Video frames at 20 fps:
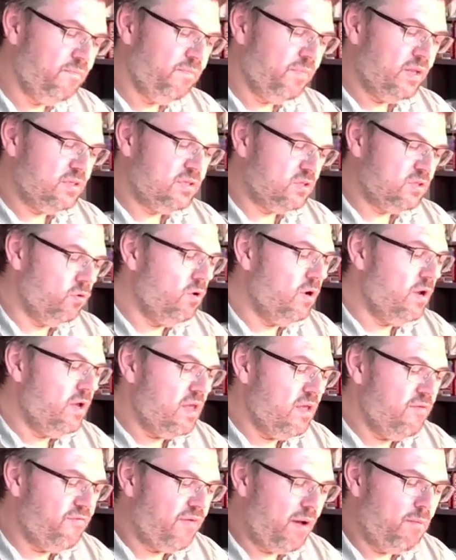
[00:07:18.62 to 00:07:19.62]
So
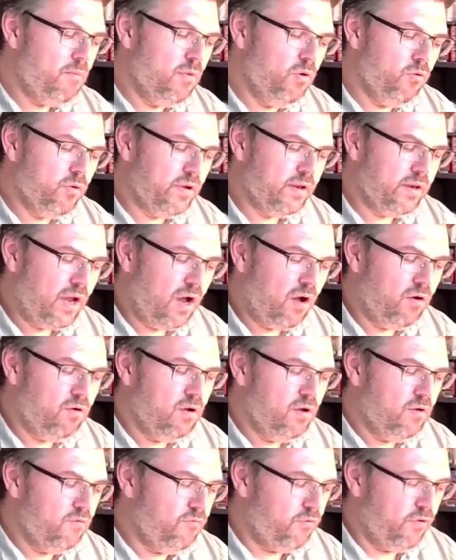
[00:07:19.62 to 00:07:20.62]
if I'm looking
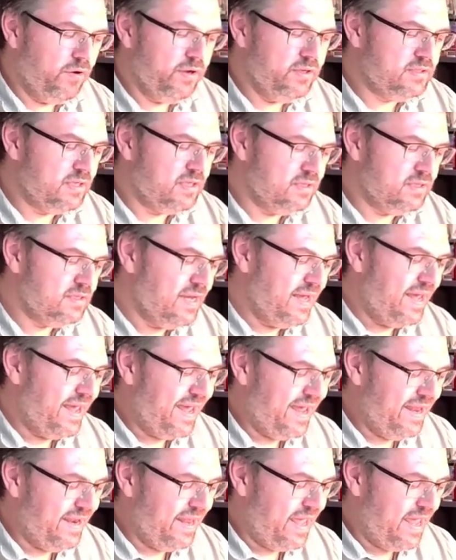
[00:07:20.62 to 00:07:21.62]
now, for instance,
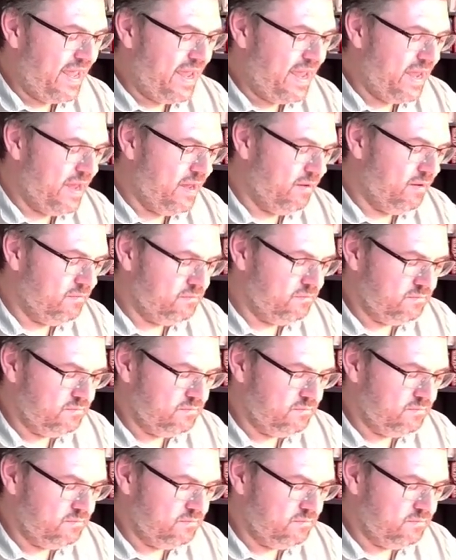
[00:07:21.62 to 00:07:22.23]
at A,